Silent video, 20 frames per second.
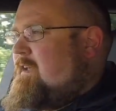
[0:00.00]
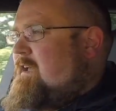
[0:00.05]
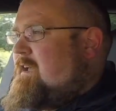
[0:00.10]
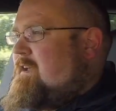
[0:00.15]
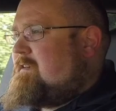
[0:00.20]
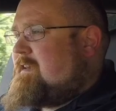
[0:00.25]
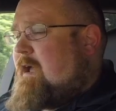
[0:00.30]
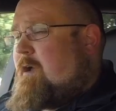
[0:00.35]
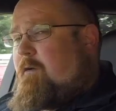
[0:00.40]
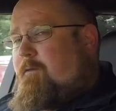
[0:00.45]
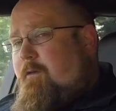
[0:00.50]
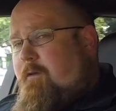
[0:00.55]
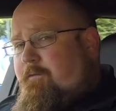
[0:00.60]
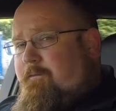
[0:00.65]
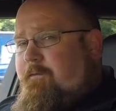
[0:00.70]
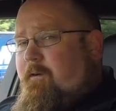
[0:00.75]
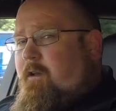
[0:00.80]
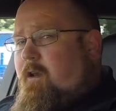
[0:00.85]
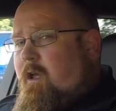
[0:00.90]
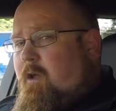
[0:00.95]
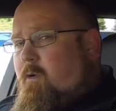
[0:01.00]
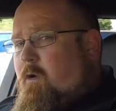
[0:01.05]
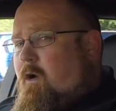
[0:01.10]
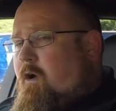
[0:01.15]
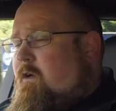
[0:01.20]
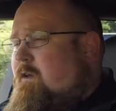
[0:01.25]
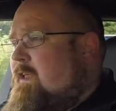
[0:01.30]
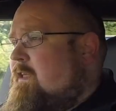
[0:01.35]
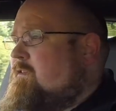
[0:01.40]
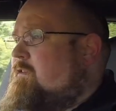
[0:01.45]
Now, if you follow
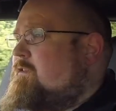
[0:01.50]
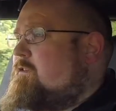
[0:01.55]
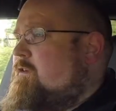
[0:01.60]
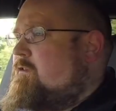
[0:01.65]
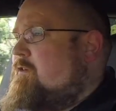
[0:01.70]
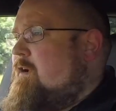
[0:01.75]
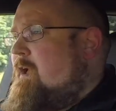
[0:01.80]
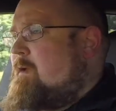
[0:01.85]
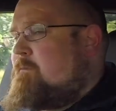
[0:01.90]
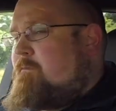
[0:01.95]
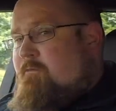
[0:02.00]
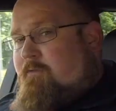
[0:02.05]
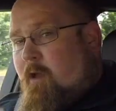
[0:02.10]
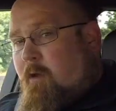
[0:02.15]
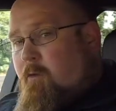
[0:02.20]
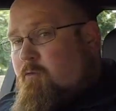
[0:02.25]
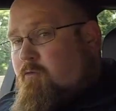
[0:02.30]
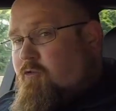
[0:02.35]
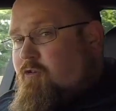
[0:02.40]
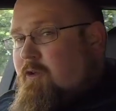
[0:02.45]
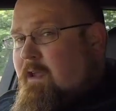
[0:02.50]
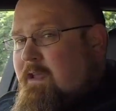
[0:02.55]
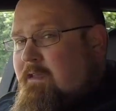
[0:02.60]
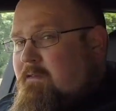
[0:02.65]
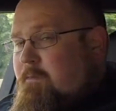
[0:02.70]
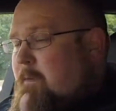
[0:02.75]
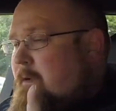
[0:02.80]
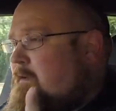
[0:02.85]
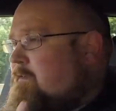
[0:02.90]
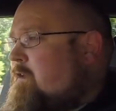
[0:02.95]
on Instagram, don't cheat,
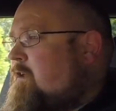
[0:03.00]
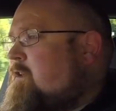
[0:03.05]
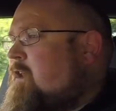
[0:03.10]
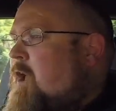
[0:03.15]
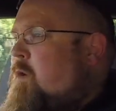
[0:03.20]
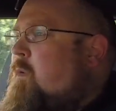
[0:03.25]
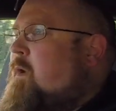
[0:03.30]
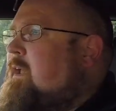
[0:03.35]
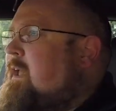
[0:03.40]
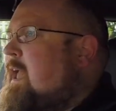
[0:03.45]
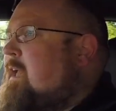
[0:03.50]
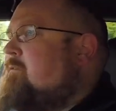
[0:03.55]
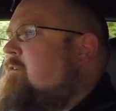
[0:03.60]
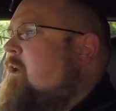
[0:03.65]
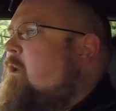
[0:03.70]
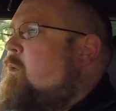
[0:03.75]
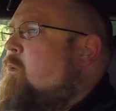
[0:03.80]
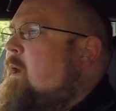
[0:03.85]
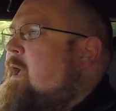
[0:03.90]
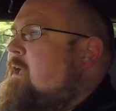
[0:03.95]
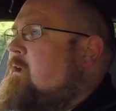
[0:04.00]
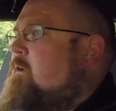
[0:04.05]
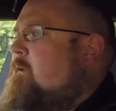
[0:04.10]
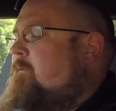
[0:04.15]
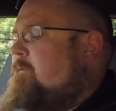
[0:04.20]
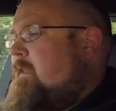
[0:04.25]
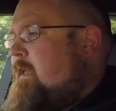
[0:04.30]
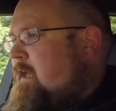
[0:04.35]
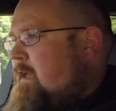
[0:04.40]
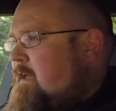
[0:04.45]
because I know I gave it away
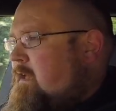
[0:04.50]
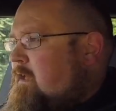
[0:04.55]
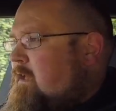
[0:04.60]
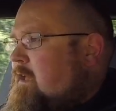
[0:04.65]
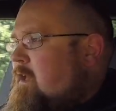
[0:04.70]
on there,